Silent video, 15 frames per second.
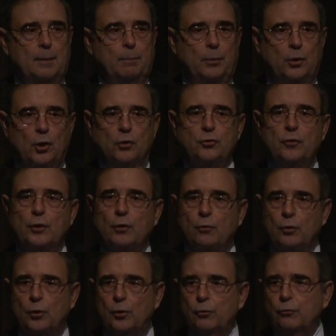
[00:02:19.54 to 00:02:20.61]
Because of the
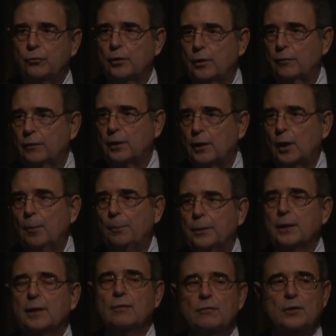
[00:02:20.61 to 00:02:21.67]
growth of the
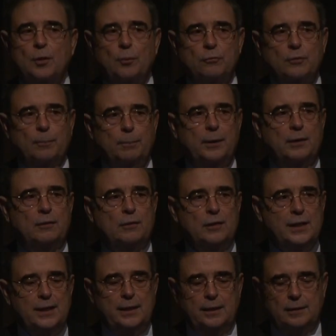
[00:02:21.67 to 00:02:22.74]
companies, there was a big
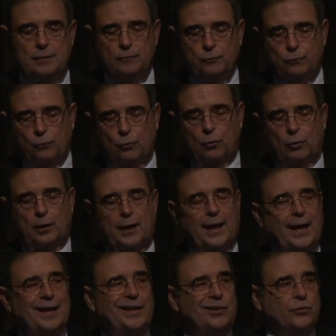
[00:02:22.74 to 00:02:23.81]
need for a
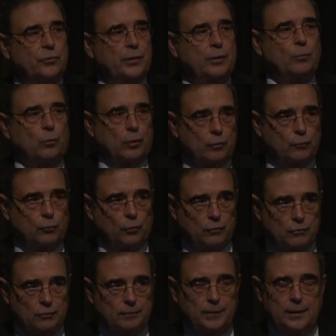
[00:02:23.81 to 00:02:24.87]
highly trained
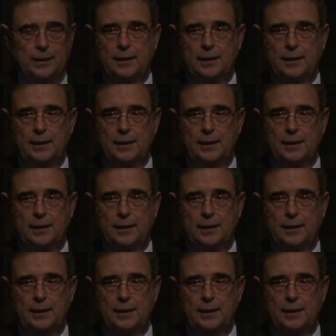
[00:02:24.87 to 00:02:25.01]
workforce.